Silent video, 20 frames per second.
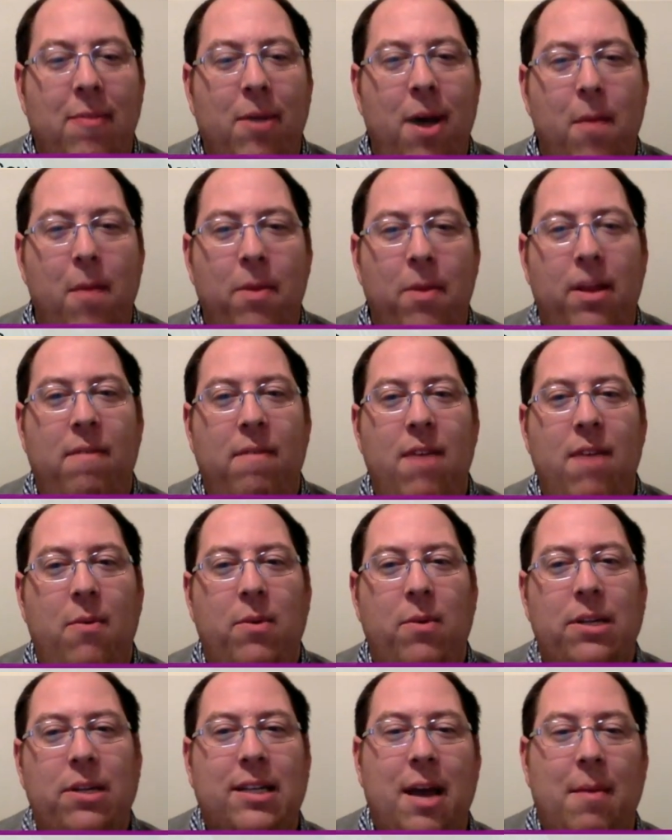I believe that
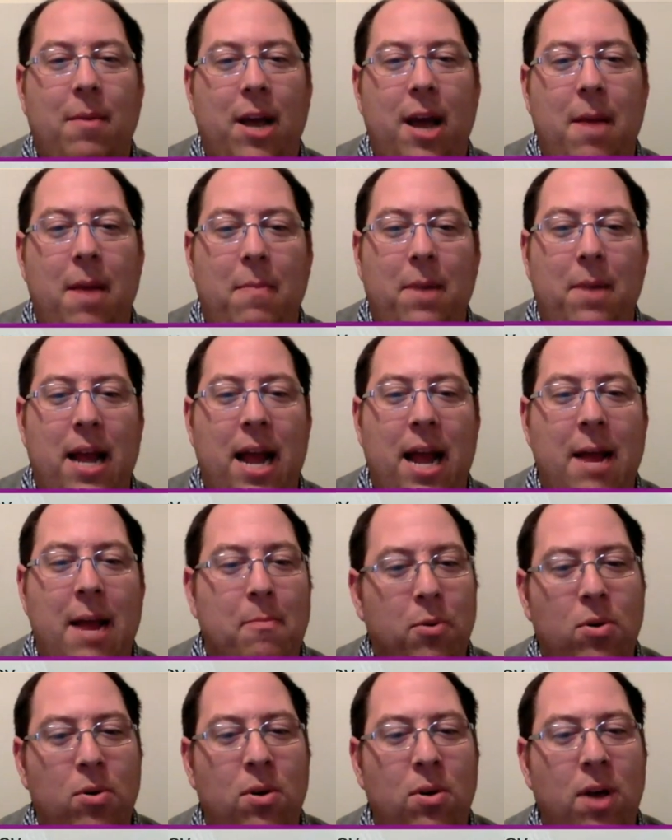one's coming up in
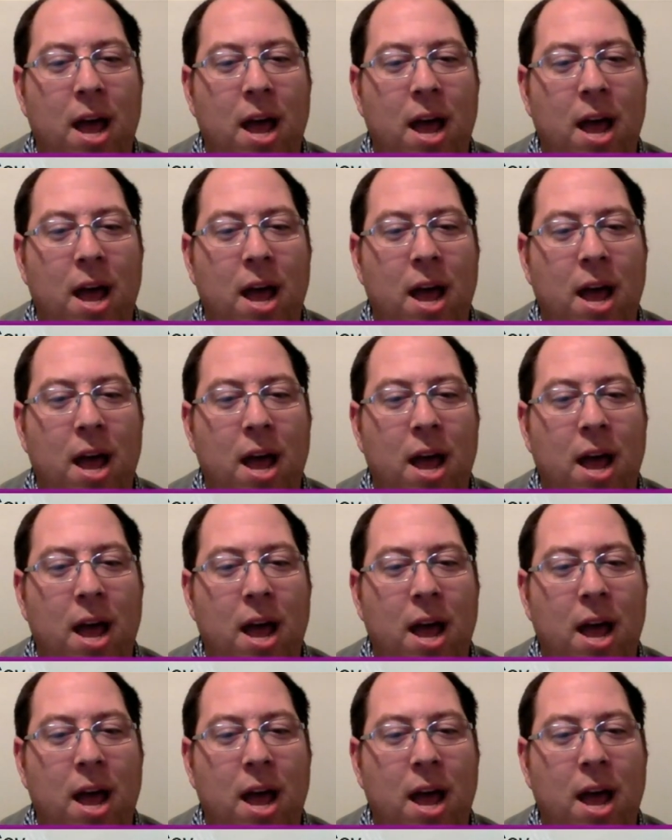April,